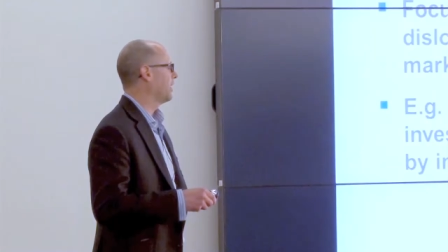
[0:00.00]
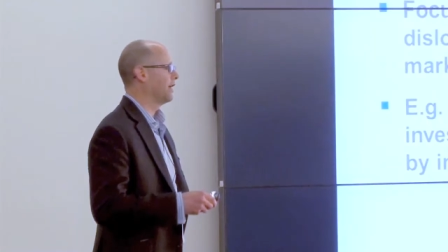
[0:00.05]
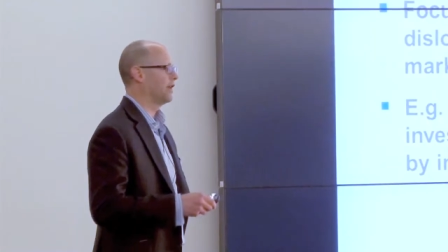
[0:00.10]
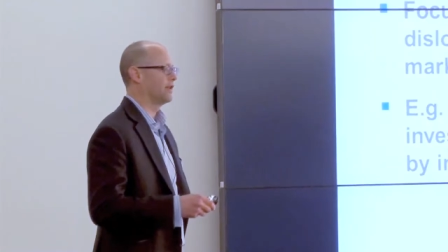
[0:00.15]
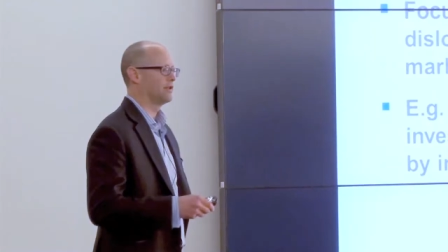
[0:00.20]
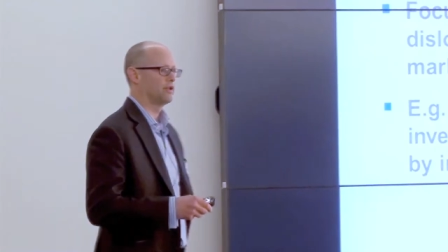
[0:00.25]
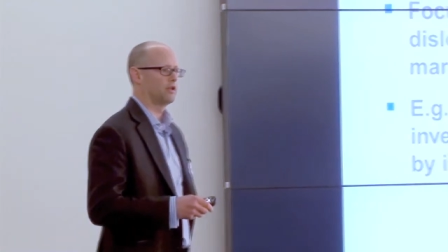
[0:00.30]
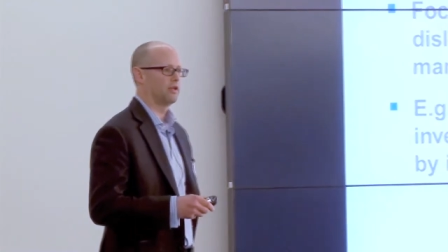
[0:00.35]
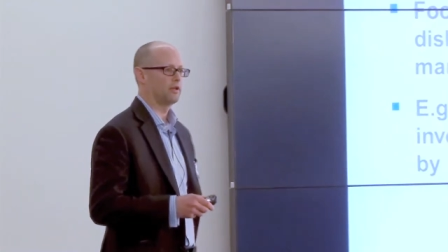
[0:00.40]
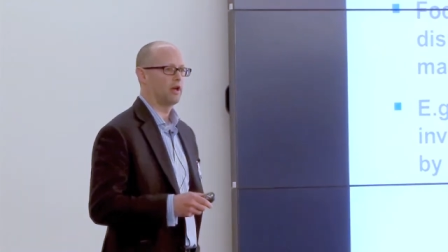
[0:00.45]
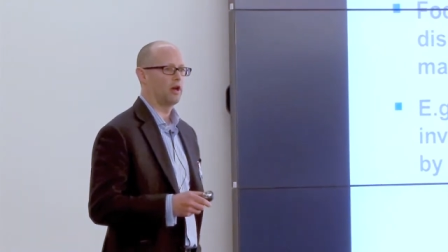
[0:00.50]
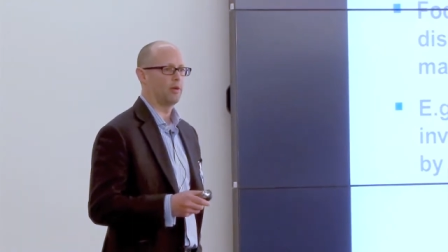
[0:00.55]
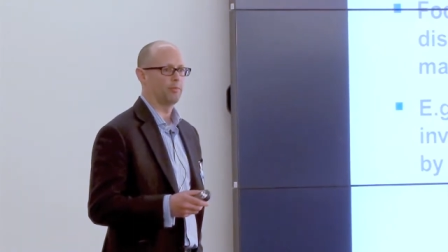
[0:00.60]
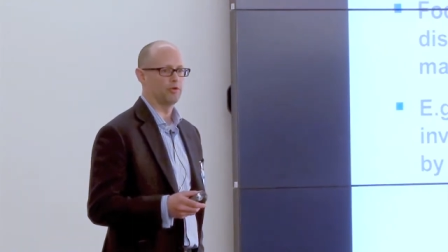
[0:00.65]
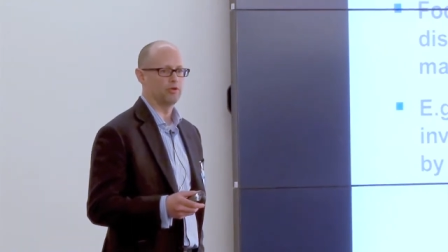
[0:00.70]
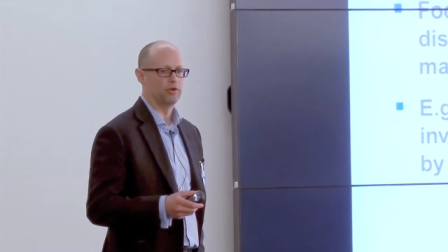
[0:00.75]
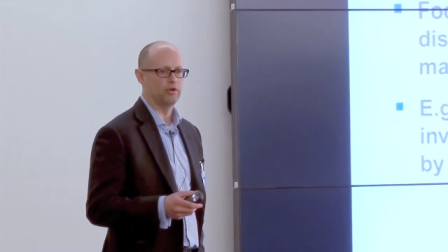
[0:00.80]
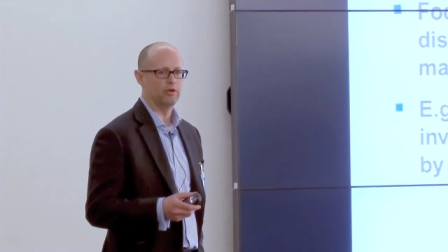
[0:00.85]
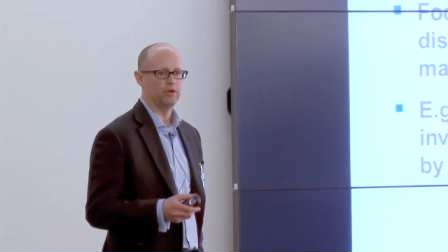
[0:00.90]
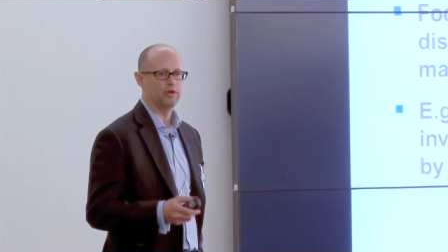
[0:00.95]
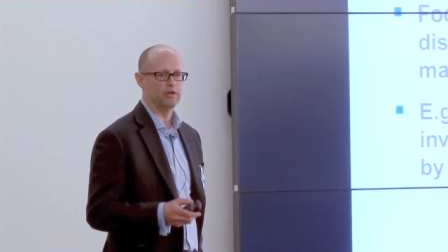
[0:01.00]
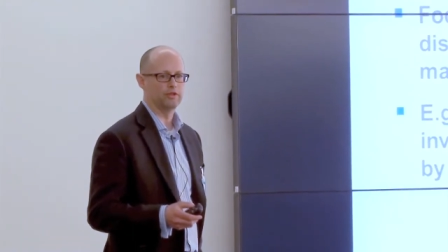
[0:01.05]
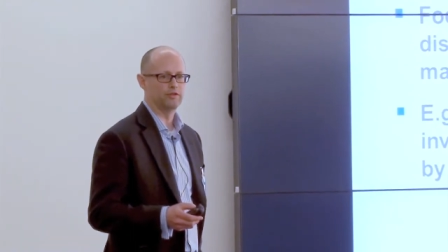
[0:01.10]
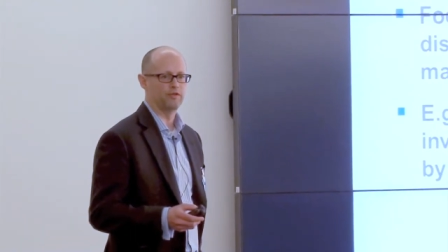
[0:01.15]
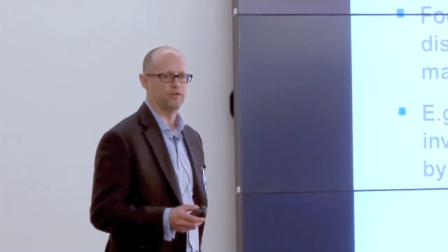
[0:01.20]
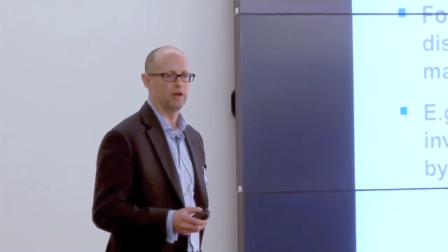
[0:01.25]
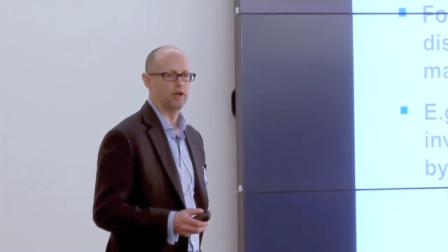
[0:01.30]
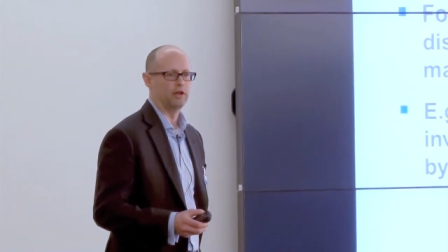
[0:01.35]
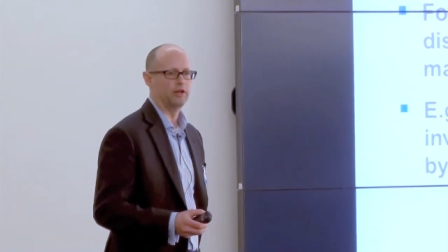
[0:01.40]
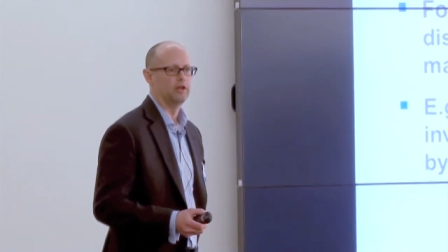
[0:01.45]
Finance Opportunities
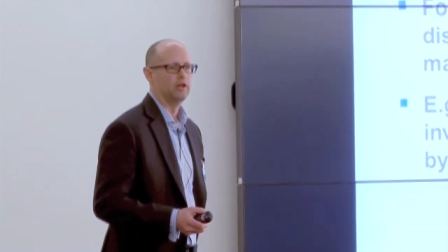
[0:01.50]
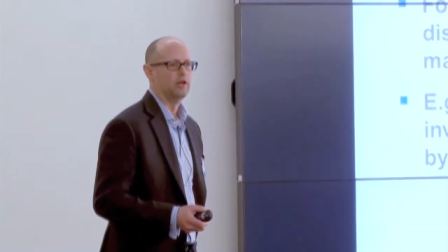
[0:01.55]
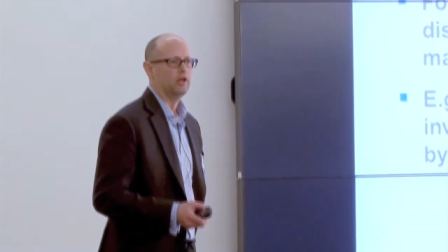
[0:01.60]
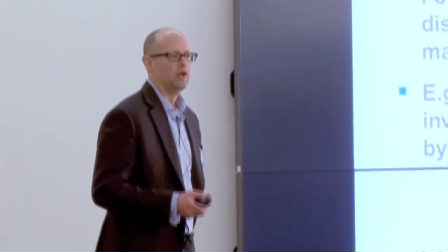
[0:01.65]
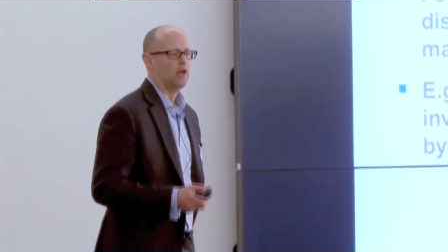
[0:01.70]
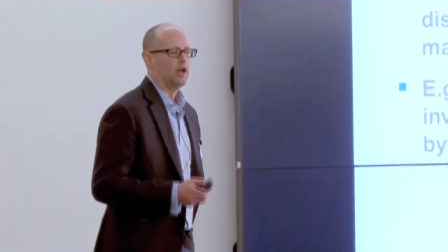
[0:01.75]
Fund.